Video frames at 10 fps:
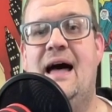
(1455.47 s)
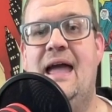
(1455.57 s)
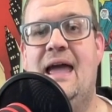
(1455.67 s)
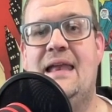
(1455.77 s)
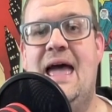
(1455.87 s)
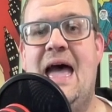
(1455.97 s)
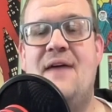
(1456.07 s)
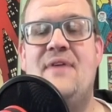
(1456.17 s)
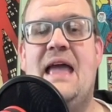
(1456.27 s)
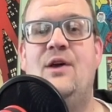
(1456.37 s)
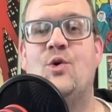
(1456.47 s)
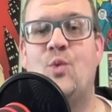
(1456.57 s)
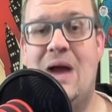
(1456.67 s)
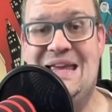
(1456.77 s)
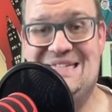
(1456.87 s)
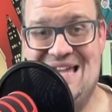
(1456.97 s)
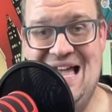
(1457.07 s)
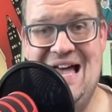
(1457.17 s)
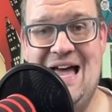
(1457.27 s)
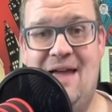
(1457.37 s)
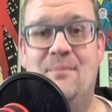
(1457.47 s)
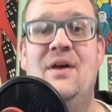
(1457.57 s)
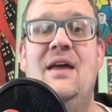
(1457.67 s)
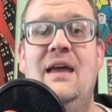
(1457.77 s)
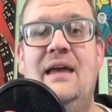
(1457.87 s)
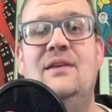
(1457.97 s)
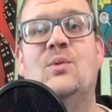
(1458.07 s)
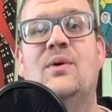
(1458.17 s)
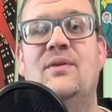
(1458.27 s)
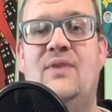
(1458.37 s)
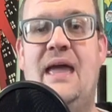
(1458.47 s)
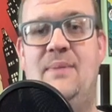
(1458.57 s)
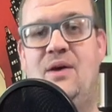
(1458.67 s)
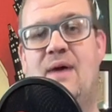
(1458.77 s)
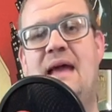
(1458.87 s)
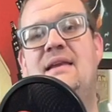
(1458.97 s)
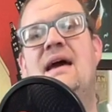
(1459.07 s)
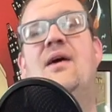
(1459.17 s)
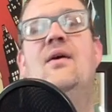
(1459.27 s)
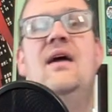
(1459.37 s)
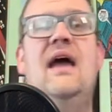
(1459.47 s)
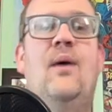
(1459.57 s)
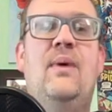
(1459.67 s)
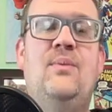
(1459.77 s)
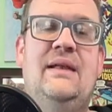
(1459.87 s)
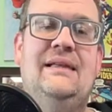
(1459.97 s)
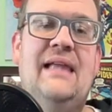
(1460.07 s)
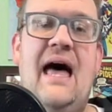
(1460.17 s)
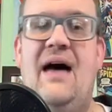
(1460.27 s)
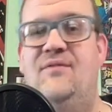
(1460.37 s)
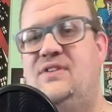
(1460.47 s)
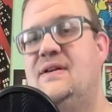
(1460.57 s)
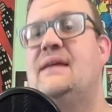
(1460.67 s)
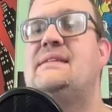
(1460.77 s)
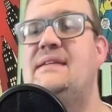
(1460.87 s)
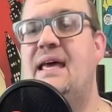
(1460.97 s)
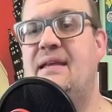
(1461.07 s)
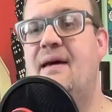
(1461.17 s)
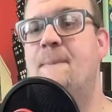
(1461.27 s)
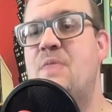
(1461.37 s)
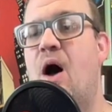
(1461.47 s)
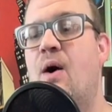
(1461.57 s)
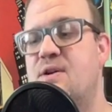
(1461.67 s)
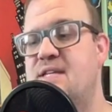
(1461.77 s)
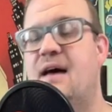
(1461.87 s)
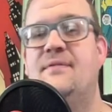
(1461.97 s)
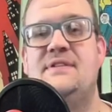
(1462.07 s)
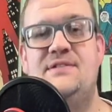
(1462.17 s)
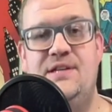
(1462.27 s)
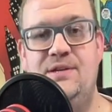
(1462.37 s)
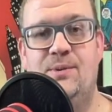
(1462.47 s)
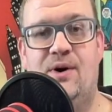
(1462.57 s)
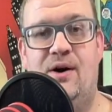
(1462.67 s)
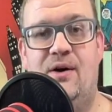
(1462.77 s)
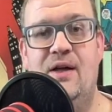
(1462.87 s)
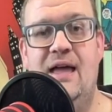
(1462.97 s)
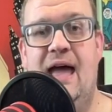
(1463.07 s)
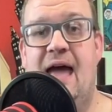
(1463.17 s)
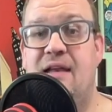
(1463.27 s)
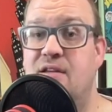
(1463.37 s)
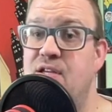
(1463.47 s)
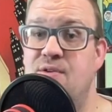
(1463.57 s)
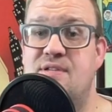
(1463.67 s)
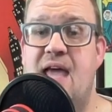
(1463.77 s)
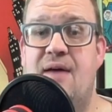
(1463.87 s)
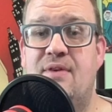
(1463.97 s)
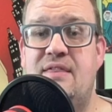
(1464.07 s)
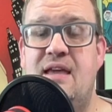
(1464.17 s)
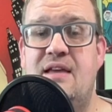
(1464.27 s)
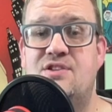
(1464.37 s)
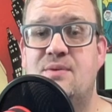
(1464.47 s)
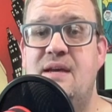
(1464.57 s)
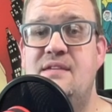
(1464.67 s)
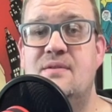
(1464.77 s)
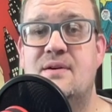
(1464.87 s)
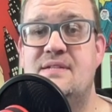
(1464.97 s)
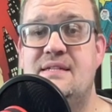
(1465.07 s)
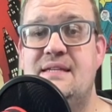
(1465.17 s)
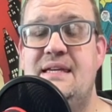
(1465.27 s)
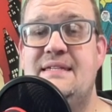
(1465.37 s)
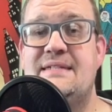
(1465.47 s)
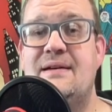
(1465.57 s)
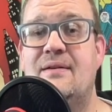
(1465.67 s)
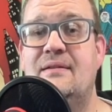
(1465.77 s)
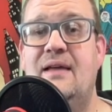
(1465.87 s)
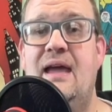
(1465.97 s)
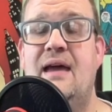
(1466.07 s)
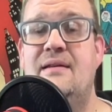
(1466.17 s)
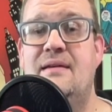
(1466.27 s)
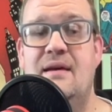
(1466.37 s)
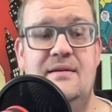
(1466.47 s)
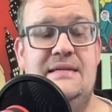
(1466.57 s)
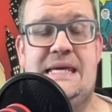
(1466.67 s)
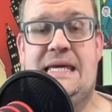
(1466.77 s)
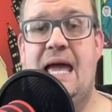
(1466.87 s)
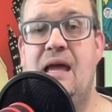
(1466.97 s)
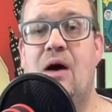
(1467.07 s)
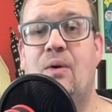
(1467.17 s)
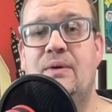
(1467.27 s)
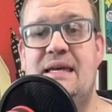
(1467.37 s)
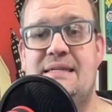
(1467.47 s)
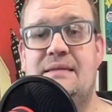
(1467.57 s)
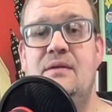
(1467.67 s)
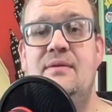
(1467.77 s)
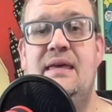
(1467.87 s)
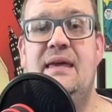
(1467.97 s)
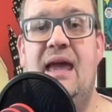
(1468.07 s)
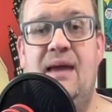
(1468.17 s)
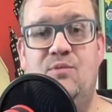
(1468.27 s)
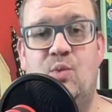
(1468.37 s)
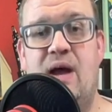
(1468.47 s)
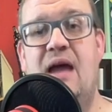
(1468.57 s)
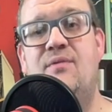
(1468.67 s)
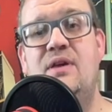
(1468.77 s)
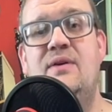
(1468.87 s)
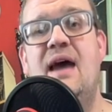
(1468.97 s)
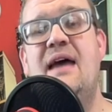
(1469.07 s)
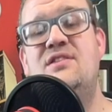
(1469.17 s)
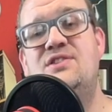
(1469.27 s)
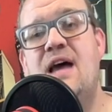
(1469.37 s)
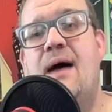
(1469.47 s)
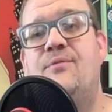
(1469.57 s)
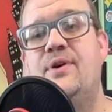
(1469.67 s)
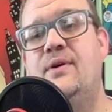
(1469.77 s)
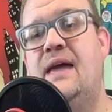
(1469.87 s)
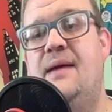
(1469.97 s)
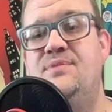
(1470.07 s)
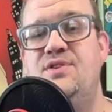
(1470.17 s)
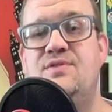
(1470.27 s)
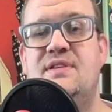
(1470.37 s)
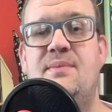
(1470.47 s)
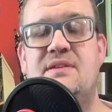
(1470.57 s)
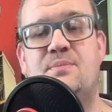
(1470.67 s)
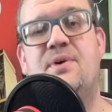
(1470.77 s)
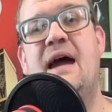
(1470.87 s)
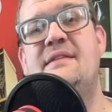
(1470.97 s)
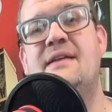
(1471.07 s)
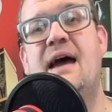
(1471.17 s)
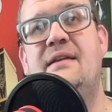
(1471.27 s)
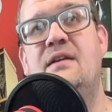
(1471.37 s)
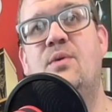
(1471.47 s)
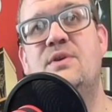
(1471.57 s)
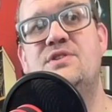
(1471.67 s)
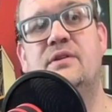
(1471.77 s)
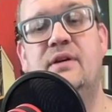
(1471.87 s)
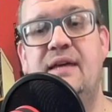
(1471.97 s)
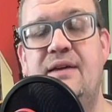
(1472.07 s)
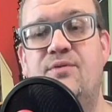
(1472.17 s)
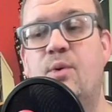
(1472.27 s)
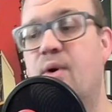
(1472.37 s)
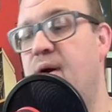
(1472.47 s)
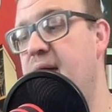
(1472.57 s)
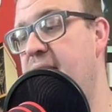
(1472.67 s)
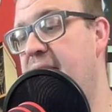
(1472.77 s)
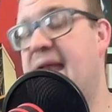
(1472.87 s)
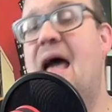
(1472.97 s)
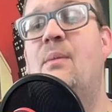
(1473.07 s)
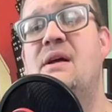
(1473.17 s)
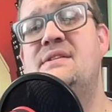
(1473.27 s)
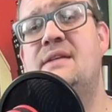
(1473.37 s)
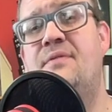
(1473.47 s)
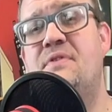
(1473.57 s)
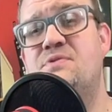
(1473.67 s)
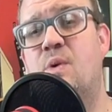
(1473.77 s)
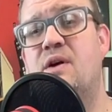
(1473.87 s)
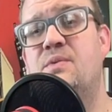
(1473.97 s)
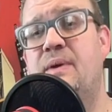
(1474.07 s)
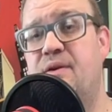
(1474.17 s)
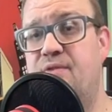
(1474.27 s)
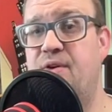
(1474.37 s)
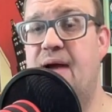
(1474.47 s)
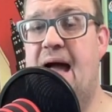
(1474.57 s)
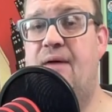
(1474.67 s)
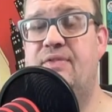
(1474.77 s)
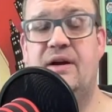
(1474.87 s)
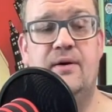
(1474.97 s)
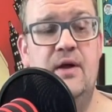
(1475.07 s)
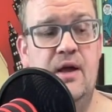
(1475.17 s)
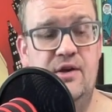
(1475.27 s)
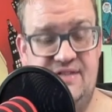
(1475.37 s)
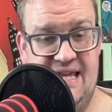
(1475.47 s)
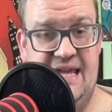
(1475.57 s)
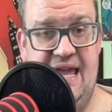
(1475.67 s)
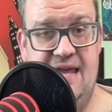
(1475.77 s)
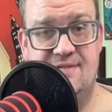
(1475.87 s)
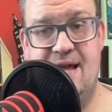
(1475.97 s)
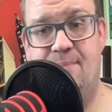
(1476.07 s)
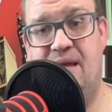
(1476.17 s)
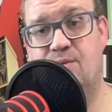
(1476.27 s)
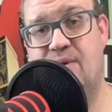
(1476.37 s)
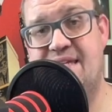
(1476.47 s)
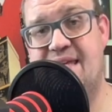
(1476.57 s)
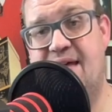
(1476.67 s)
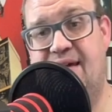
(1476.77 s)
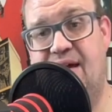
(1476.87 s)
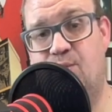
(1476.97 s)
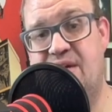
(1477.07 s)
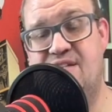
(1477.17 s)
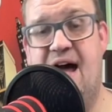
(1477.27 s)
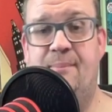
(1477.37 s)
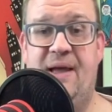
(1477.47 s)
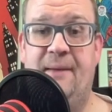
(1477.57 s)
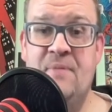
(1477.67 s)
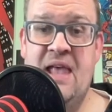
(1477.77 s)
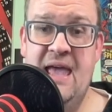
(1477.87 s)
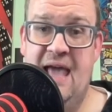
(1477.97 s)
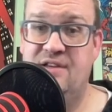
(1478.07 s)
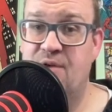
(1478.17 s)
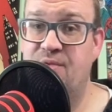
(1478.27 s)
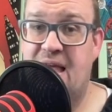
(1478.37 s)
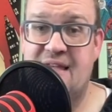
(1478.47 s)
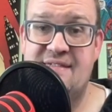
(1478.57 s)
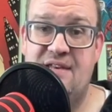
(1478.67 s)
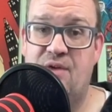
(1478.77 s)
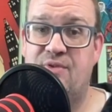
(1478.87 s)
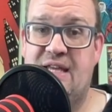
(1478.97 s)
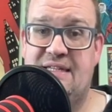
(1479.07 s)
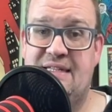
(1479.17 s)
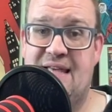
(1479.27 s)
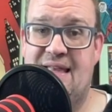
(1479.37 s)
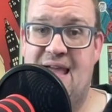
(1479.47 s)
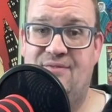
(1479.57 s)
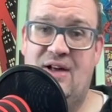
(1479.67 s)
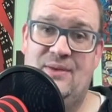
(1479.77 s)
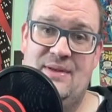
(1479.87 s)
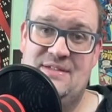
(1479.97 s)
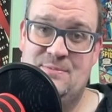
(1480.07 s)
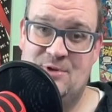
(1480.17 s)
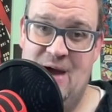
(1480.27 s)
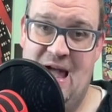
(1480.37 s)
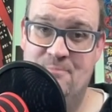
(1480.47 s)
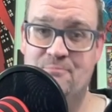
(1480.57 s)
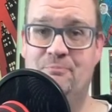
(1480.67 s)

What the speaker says: and have a great time in the world of gaming right now. And we would love to extend ourselves to you all and use everything at your resources. East Starland, DK Oldies, Lukey Games, wherever you guys shop for your games, use them as a price guide to know what you're looking for and how much stuff is worth whenever you're out there secondhand shopping and reselling and reshopping. And like I said, don't forget to hit that like, follow, and subscribe.